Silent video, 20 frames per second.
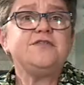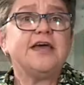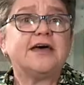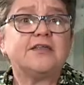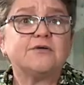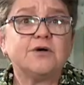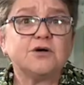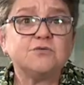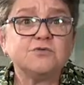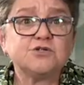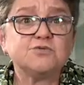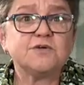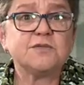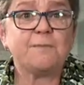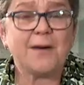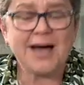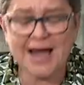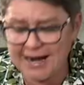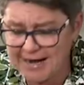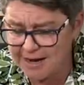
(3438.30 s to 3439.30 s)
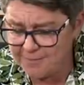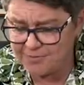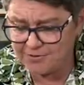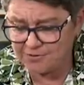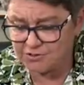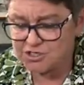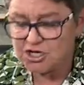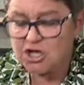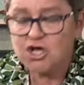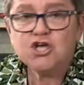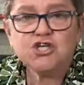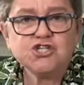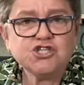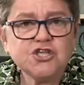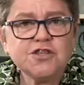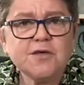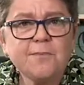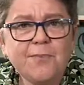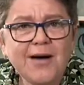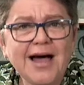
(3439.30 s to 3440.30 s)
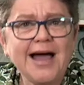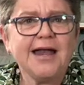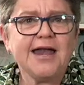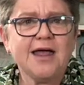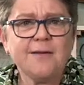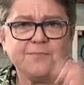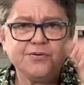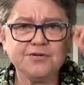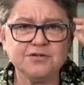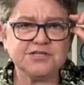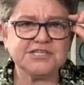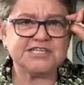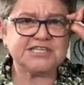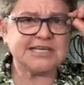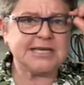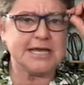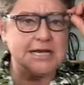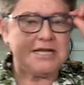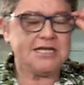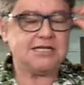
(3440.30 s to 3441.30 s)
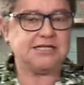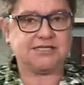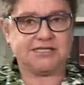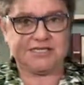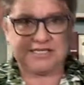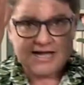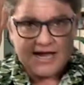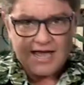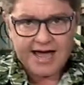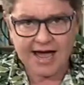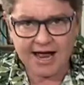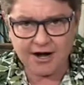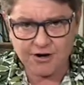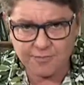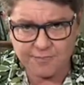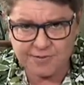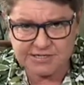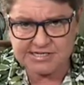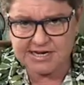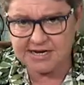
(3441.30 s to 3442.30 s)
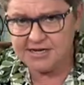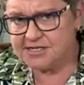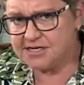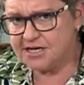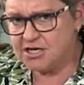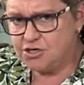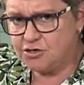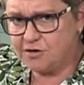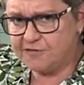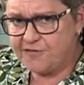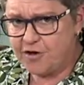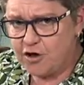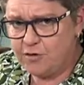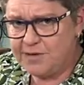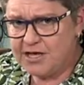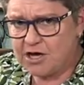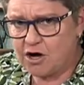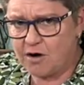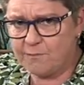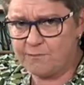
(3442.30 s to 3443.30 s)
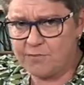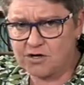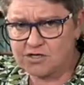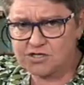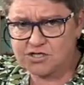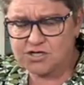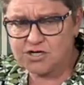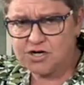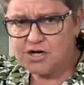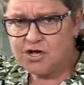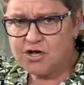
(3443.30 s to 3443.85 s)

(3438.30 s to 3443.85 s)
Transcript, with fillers: the other one was with pineapples. So the pineapple skins, 100% in your vermicompost.